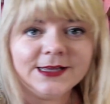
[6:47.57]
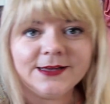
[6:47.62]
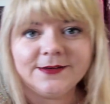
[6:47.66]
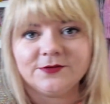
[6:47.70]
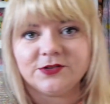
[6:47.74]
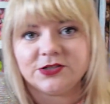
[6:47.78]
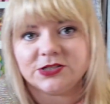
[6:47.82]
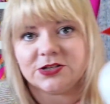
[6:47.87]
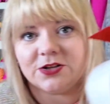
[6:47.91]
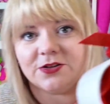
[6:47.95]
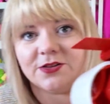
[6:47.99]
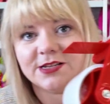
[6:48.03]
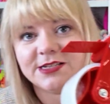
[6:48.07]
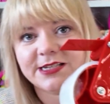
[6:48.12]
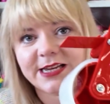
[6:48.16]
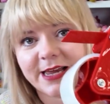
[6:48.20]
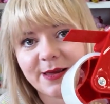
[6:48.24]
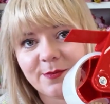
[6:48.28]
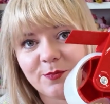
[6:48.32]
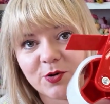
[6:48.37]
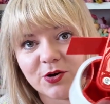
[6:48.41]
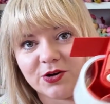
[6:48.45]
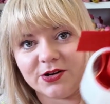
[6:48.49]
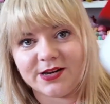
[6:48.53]
just got the
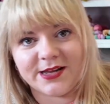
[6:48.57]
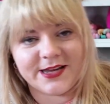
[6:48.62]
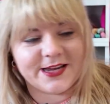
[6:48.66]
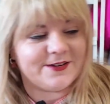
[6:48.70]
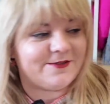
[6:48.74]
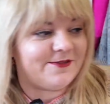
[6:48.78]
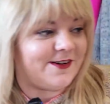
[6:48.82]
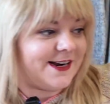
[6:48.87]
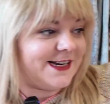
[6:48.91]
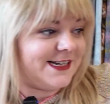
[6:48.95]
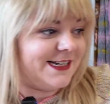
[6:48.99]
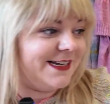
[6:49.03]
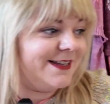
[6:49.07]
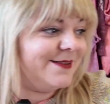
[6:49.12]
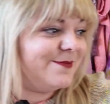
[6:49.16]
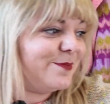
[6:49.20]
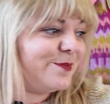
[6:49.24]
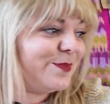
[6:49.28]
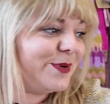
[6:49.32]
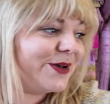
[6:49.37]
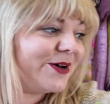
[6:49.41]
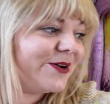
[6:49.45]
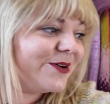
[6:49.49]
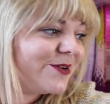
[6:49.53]
tape gun here ready
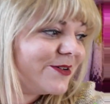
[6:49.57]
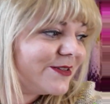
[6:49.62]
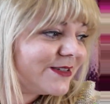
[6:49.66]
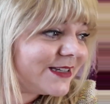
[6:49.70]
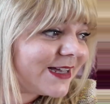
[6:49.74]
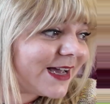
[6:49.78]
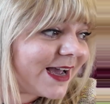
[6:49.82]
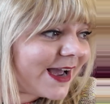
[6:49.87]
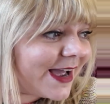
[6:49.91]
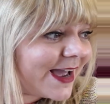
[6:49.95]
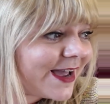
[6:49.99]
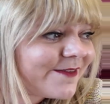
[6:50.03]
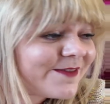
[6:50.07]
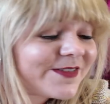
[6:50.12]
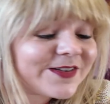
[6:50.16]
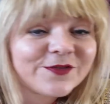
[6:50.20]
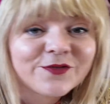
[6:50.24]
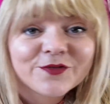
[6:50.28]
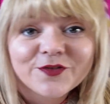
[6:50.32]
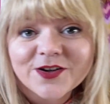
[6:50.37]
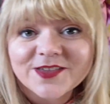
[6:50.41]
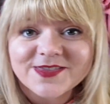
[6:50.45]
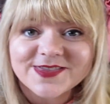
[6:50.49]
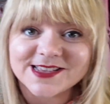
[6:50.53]
because I have had
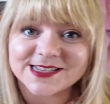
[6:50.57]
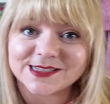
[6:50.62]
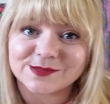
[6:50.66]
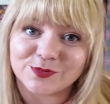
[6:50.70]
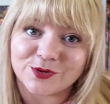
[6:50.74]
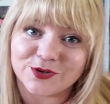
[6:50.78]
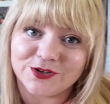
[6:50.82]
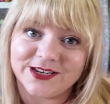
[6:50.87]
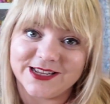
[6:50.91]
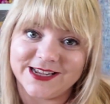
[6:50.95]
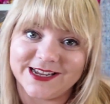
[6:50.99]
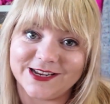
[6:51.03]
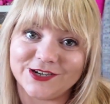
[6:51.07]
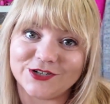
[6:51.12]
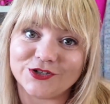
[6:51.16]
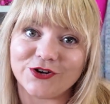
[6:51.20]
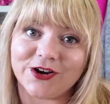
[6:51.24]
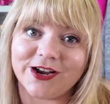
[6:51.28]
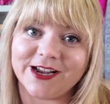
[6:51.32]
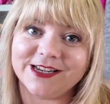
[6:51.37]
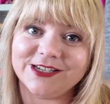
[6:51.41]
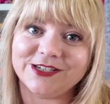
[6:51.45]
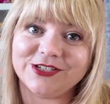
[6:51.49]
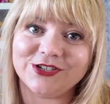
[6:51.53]
fun this morning
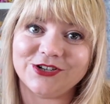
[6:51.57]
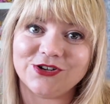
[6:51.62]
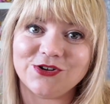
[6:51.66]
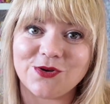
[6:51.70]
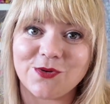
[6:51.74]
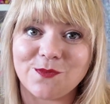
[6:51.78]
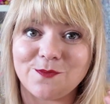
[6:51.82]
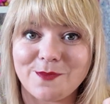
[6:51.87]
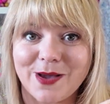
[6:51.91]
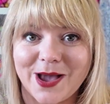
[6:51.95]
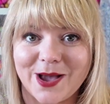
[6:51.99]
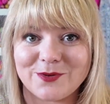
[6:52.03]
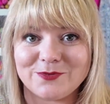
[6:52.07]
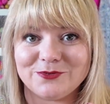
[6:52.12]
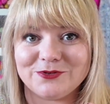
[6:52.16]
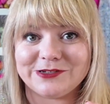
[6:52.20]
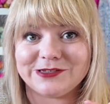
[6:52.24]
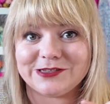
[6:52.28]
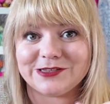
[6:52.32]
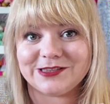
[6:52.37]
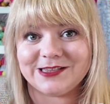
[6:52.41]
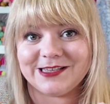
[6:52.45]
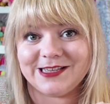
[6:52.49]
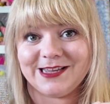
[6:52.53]
trying to
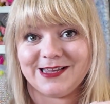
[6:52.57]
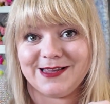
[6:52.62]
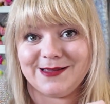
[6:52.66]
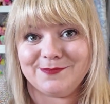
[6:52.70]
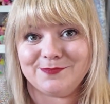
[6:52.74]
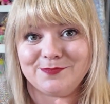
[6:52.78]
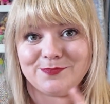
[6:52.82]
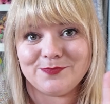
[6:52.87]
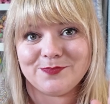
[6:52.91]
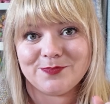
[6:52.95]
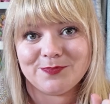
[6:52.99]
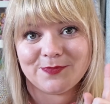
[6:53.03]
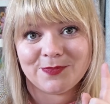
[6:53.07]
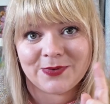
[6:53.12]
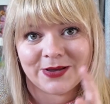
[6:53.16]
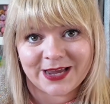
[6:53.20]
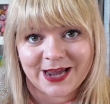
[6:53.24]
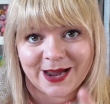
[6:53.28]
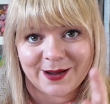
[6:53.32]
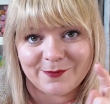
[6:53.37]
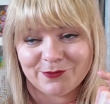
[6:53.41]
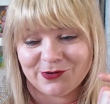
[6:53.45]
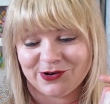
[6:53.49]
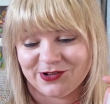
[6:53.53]
mount the
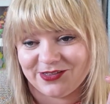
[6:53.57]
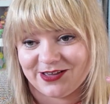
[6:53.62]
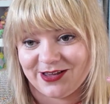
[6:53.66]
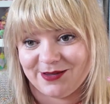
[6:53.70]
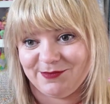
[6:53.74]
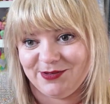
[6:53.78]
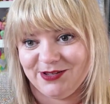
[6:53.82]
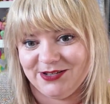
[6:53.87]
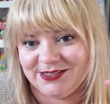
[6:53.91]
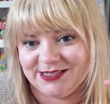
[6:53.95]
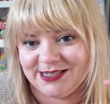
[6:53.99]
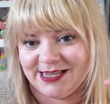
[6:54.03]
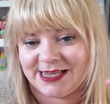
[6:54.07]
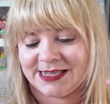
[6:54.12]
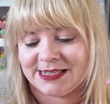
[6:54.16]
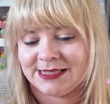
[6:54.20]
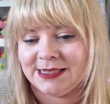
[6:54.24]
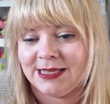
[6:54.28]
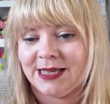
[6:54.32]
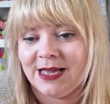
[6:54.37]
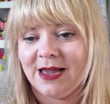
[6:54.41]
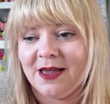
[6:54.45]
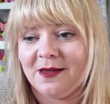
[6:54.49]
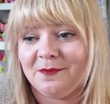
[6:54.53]
camera that I'm using
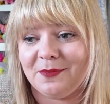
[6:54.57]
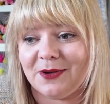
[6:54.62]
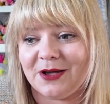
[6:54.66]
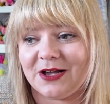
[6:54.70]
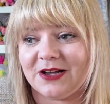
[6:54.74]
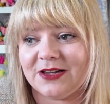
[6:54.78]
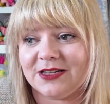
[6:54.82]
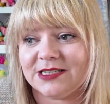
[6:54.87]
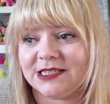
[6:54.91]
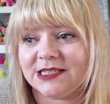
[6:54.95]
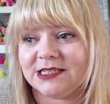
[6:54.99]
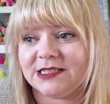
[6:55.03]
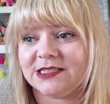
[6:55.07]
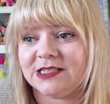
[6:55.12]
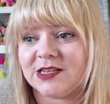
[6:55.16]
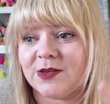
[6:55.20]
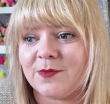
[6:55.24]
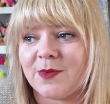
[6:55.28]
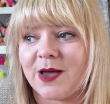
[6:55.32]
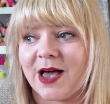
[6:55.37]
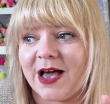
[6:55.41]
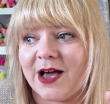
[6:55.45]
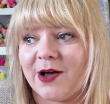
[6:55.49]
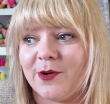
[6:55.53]
because
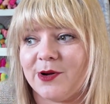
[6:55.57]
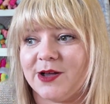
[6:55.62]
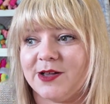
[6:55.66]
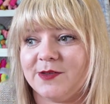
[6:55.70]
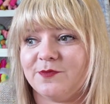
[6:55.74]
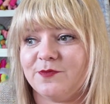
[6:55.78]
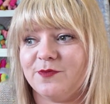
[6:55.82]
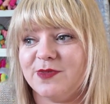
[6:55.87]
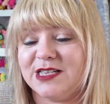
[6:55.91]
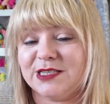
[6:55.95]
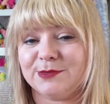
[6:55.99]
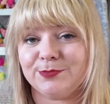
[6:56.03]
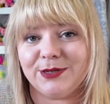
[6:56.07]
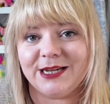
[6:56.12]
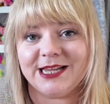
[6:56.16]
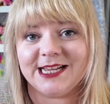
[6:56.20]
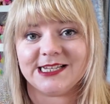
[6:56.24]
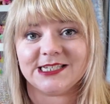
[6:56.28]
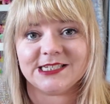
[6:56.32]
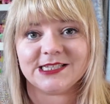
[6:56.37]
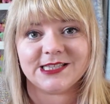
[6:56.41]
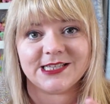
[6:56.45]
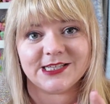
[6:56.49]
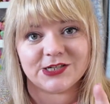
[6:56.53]
somehow I've
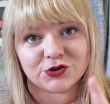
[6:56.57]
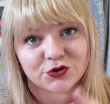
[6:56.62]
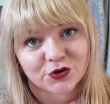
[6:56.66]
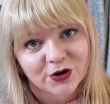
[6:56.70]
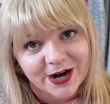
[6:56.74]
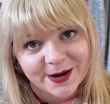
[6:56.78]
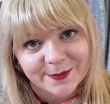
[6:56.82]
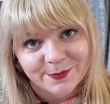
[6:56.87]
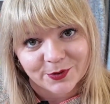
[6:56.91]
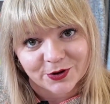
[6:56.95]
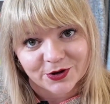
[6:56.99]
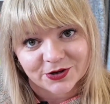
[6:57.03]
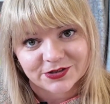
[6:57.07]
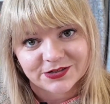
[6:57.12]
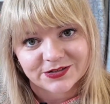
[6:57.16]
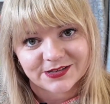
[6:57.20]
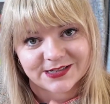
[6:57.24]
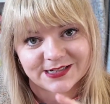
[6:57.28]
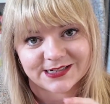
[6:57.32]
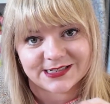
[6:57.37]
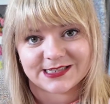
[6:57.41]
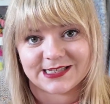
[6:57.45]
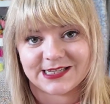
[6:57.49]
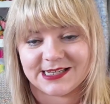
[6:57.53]
misplaced the tripod
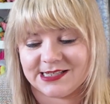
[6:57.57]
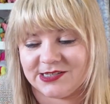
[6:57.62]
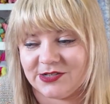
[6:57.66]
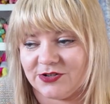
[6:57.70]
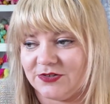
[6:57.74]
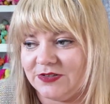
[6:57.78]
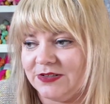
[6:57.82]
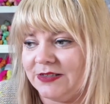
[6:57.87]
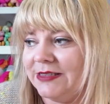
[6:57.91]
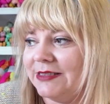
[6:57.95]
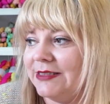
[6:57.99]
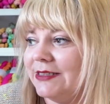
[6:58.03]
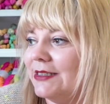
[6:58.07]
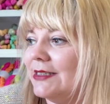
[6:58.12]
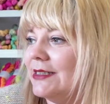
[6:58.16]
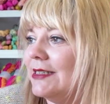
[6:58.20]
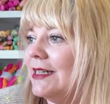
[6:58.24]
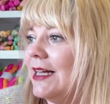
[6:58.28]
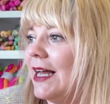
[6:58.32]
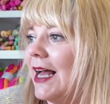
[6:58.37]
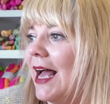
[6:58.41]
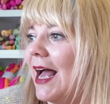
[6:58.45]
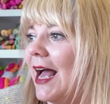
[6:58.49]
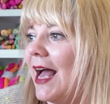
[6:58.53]
that it sits on,
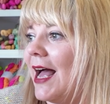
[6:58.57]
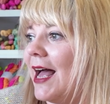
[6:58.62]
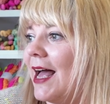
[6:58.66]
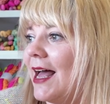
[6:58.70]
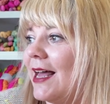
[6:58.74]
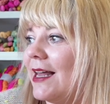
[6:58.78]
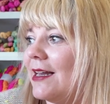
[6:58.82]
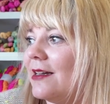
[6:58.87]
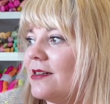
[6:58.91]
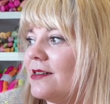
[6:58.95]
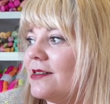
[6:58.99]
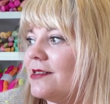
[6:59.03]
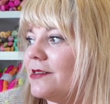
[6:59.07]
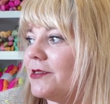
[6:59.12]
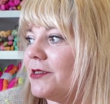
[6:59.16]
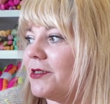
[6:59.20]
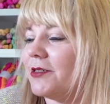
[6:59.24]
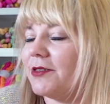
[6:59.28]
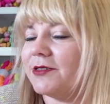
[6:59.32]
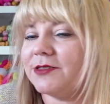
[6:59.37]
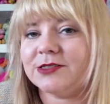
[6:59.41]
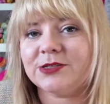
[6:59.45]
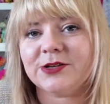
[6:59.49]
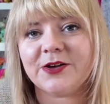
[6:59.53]
and
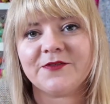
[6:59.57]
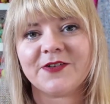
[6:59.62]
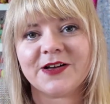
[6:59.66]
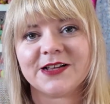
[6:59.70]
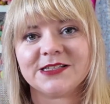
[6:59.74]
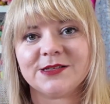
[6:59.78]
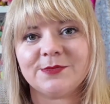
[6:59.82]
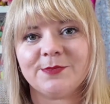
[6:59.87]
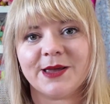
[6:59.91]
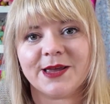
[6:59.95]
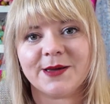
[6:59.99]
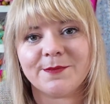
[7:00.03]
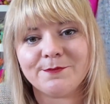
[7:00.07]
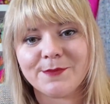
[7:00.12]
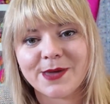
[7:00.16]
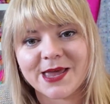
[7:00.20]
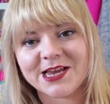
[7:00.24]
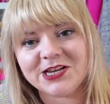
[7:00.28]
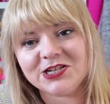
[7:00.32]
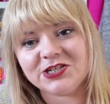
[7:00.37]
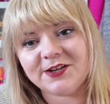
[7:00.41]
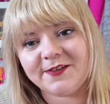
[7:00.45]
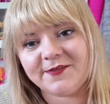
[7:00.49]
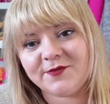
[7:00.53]
so I've had to make a
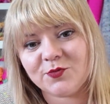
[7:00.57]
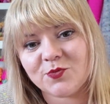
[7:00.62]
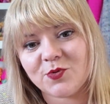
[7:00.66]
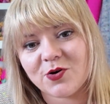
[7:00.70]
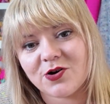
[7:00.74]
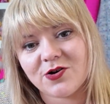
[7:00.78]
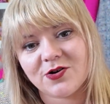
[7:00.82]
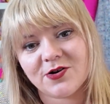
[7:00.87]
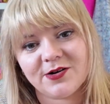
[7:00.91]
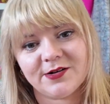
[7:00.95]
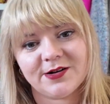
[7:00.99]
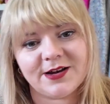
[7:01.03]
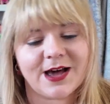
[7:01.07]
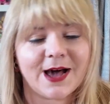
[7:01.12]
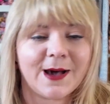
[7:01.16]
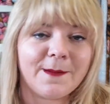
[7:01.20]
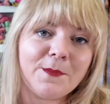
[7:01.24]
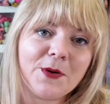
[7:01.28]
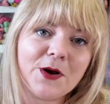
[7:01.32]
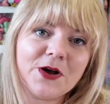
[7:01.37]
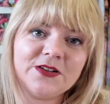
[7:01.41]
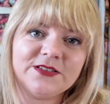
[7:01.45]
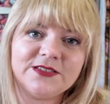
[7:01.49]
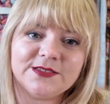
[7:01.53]
makeshift one. I'll
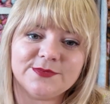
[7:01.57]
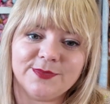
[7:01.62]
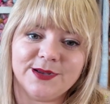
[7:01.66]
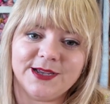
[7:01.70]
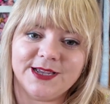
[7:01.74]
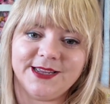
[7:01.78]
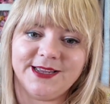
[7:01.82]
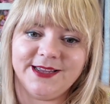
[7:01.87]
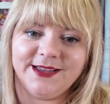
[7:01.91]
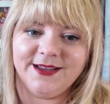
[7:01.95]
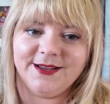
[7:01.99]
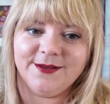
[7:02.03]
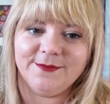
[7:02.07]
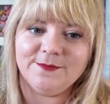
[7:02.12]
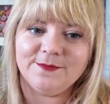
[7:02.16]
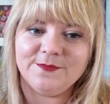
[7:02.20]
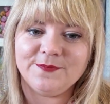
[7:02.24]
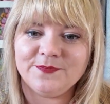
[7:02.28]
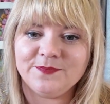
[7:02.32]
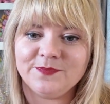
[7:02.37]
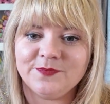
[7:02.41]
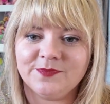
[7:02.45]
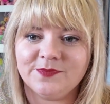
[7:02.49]
post my